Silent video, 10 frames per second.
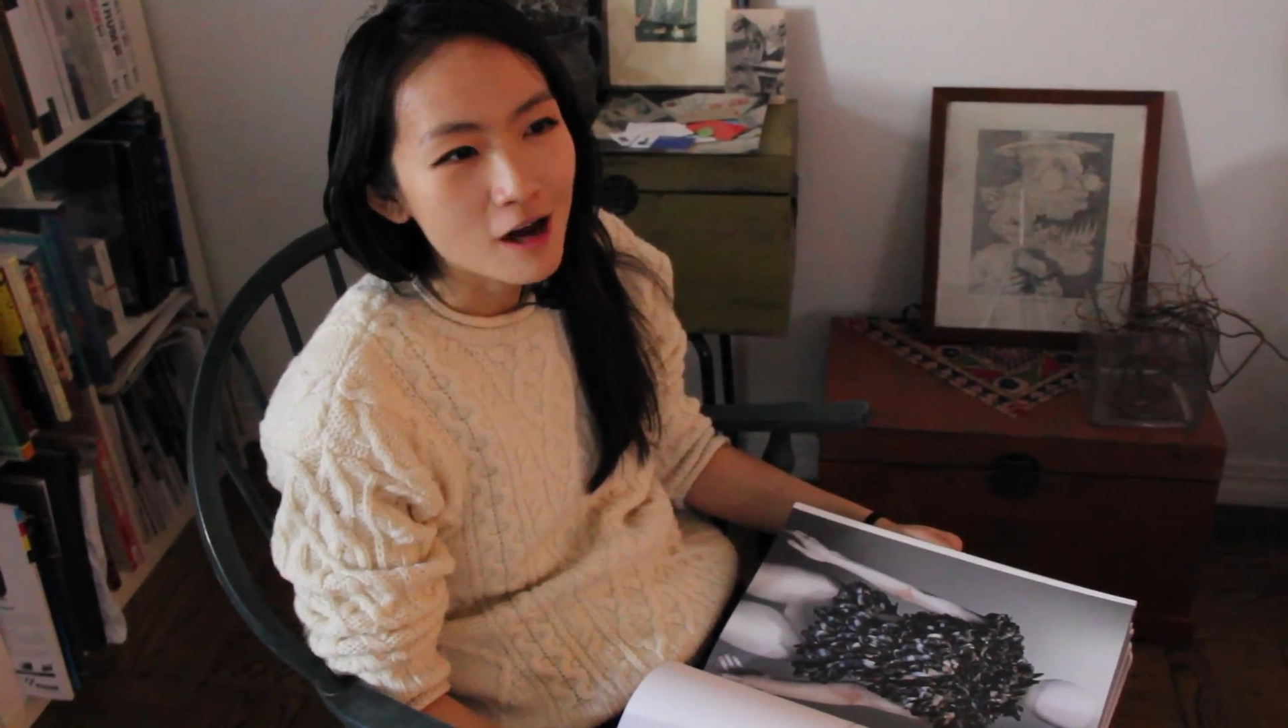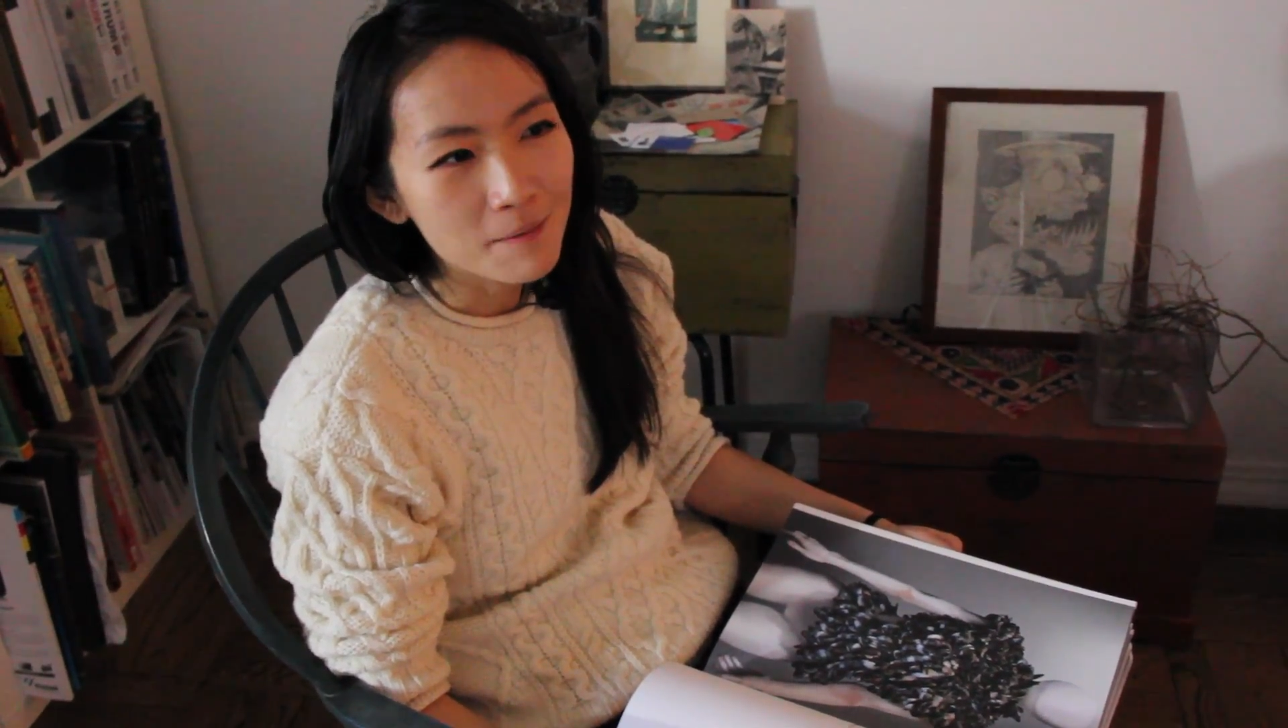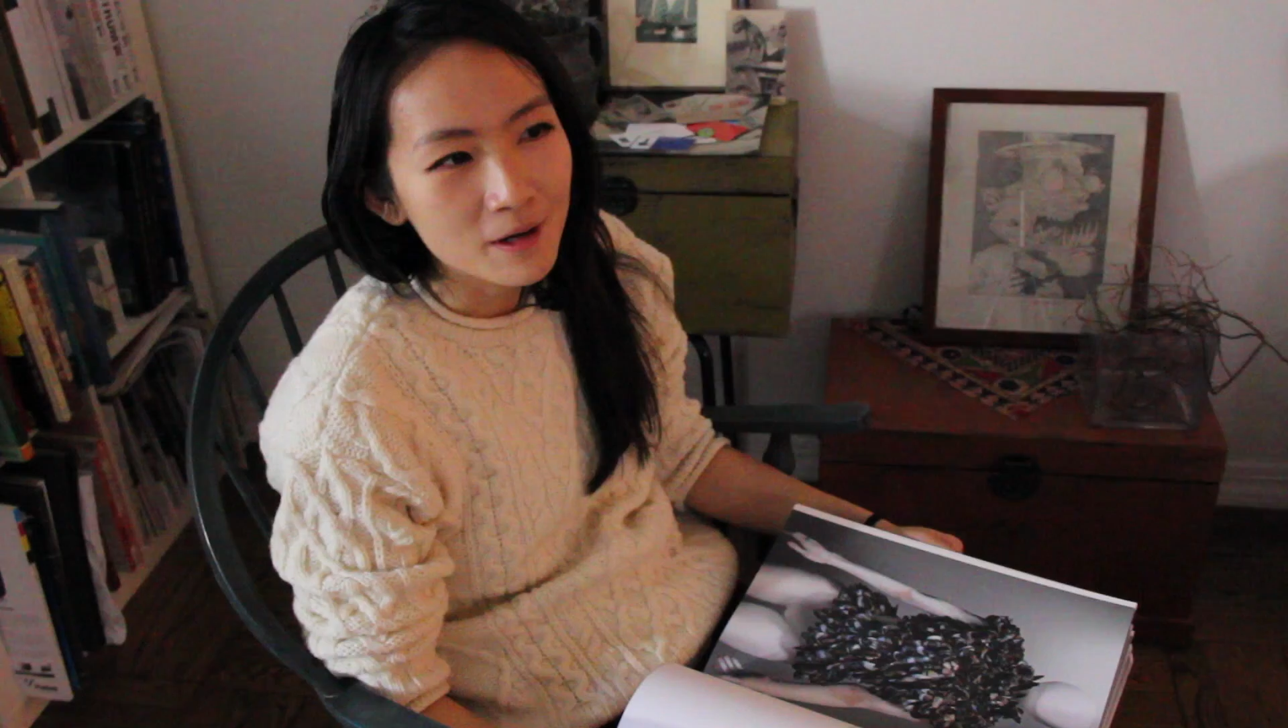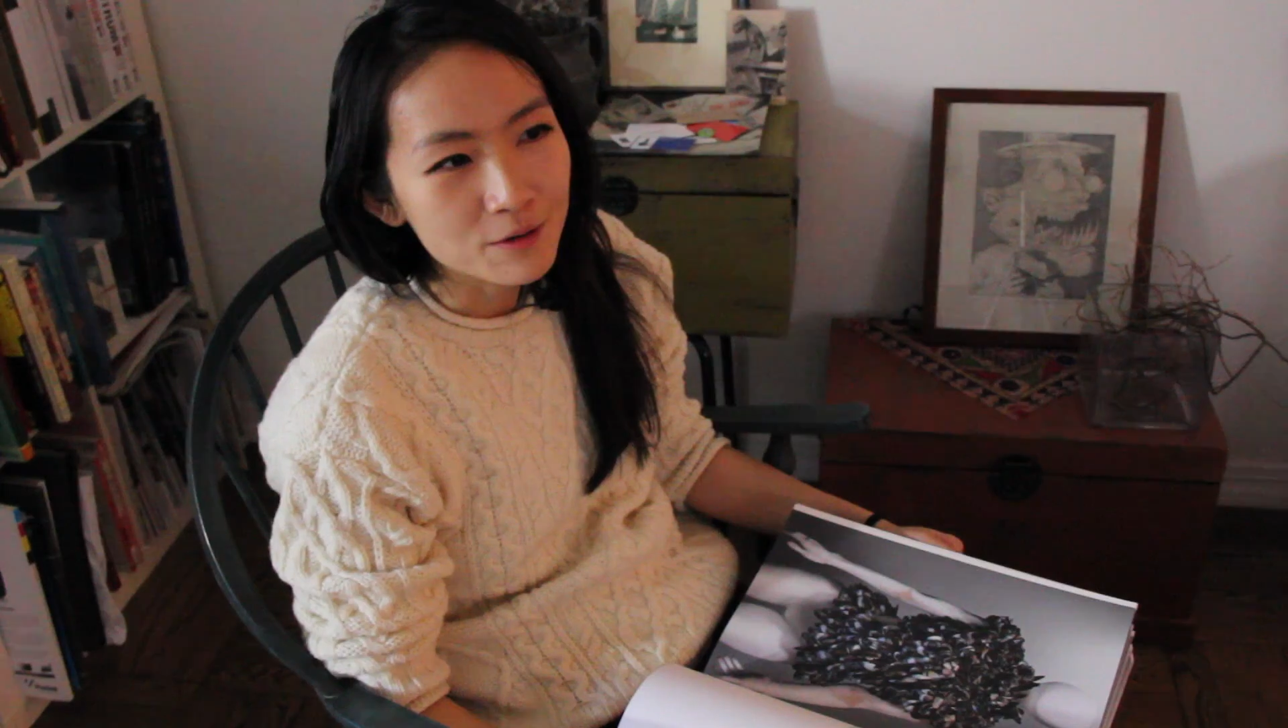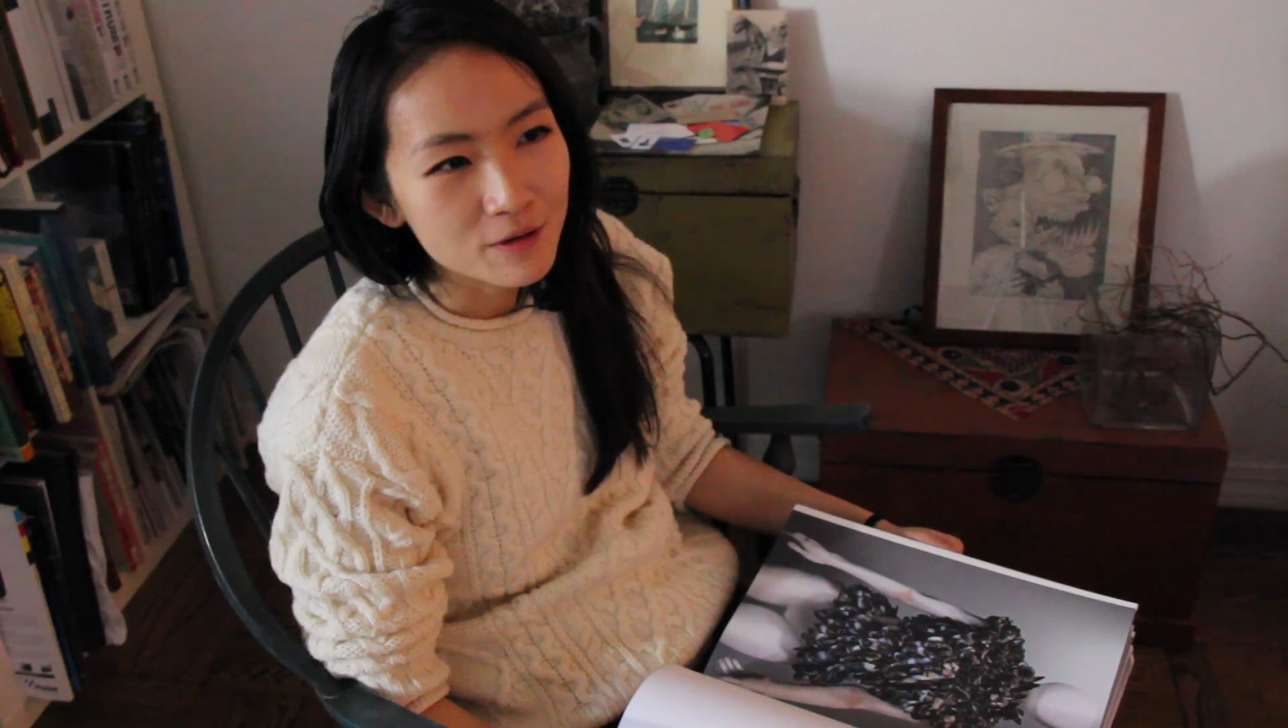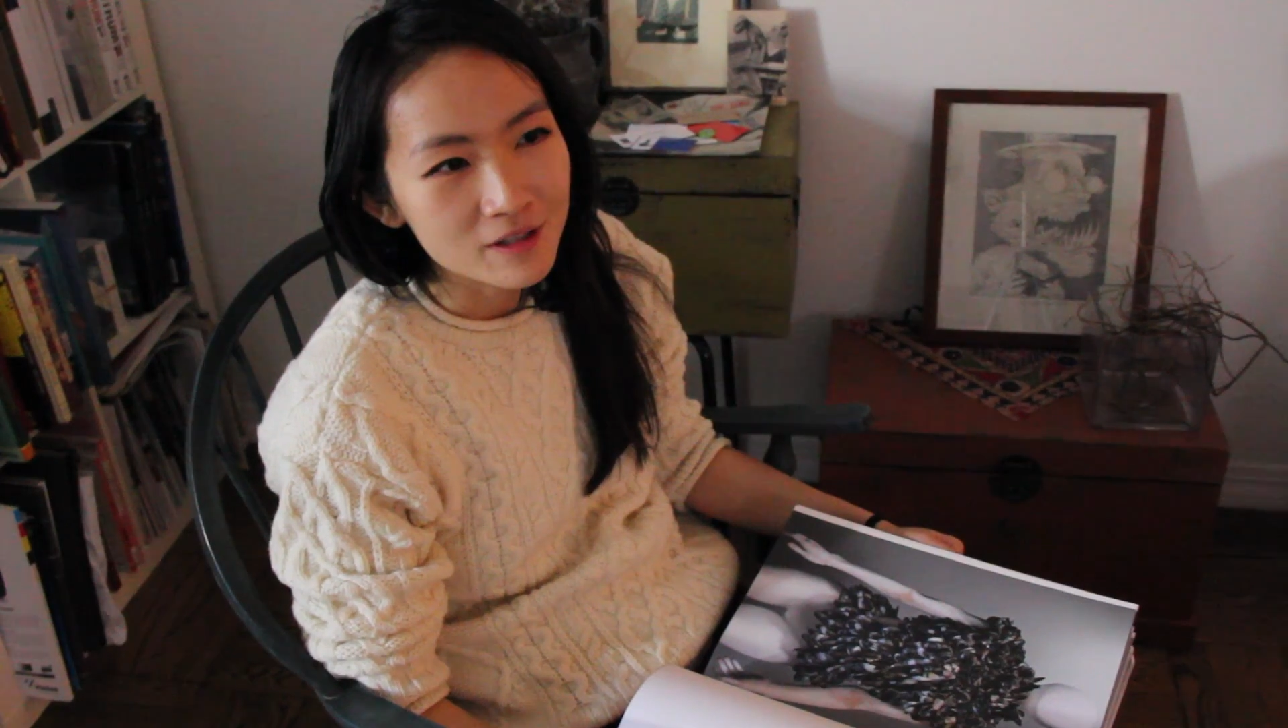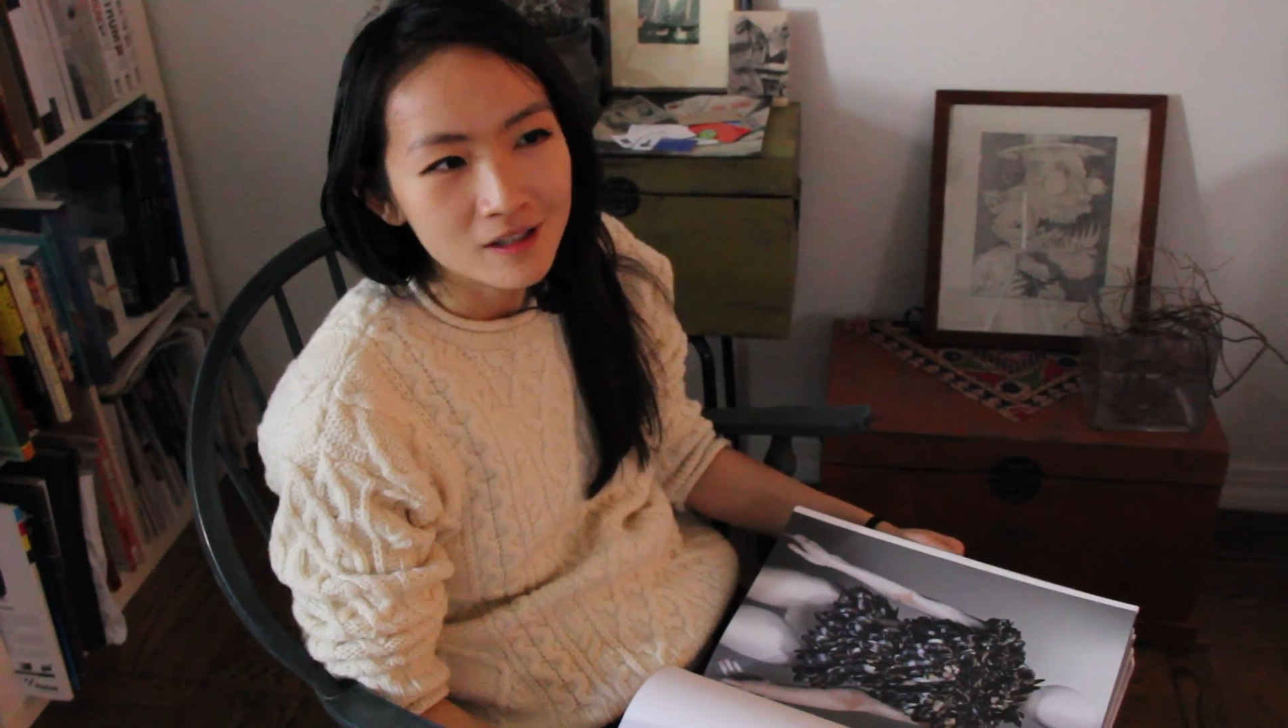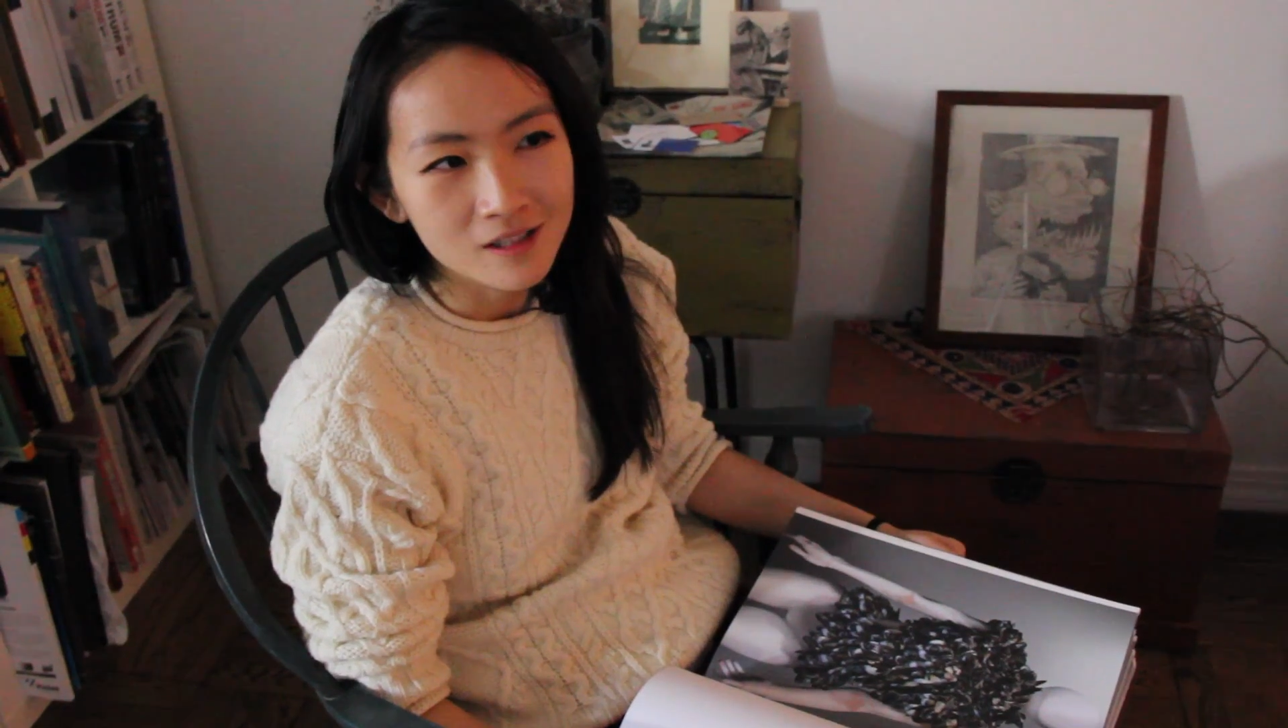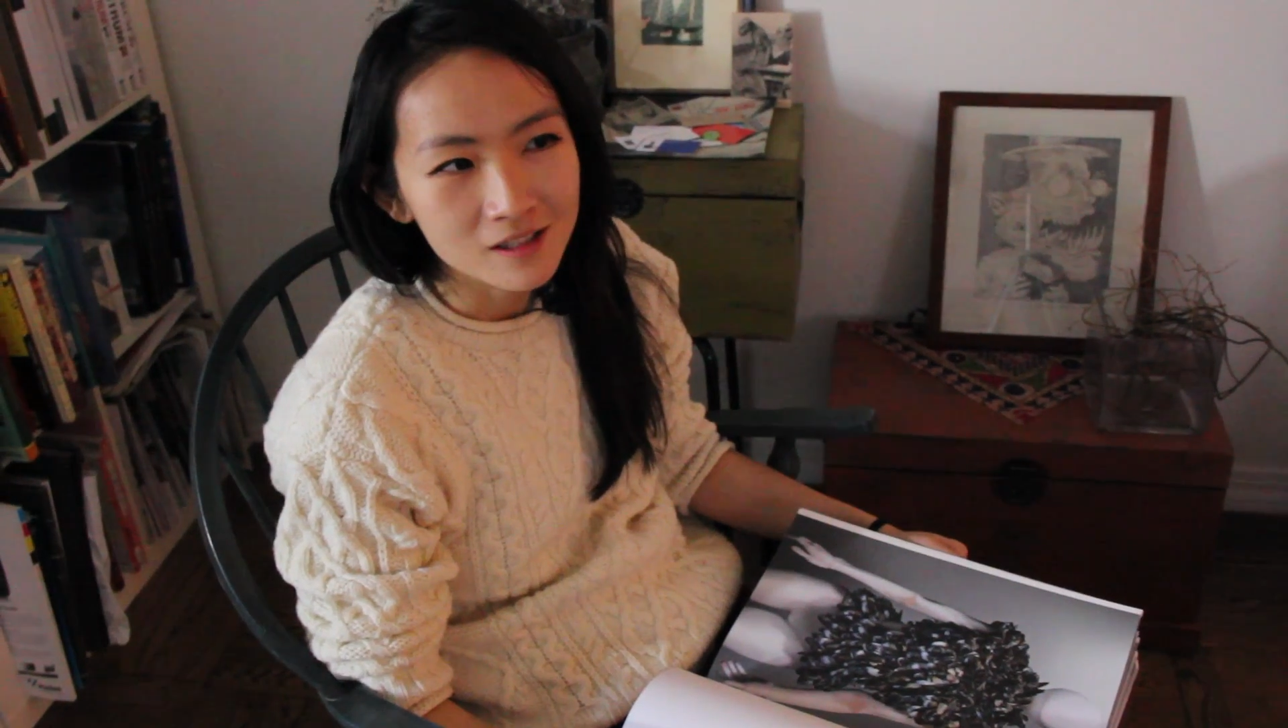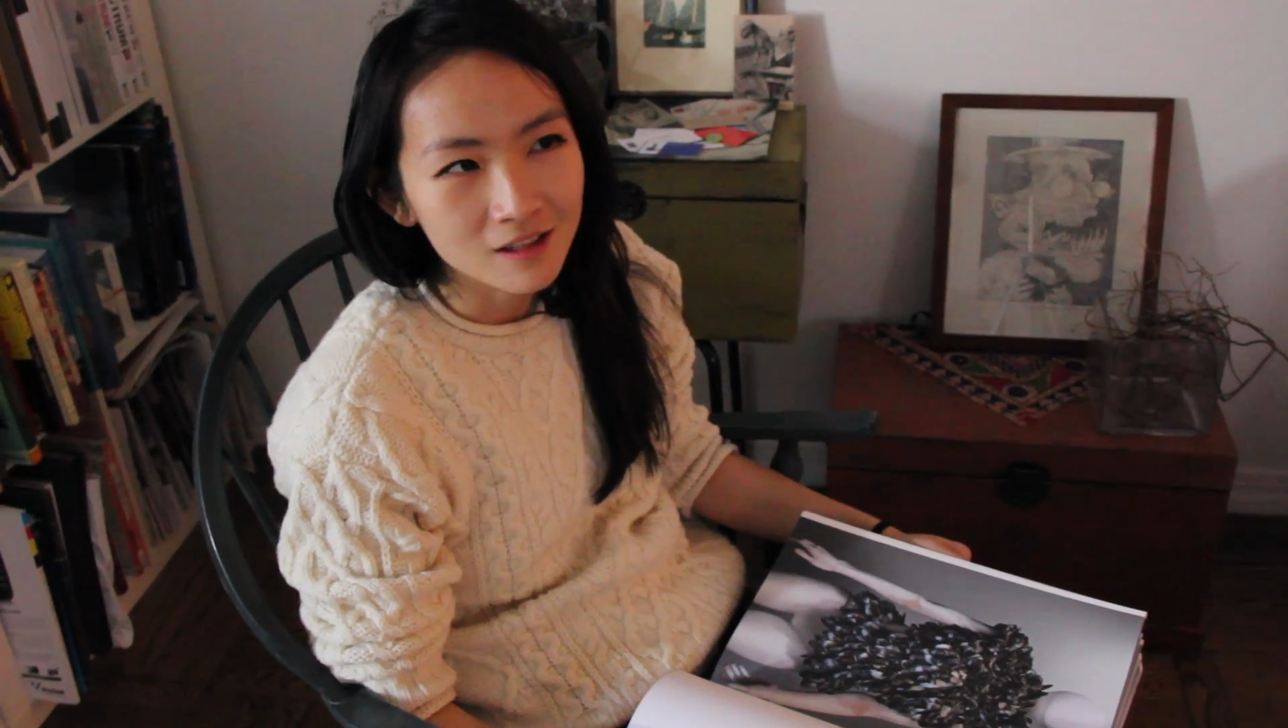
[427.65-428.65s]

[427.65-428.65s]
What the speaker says: I'm interested in is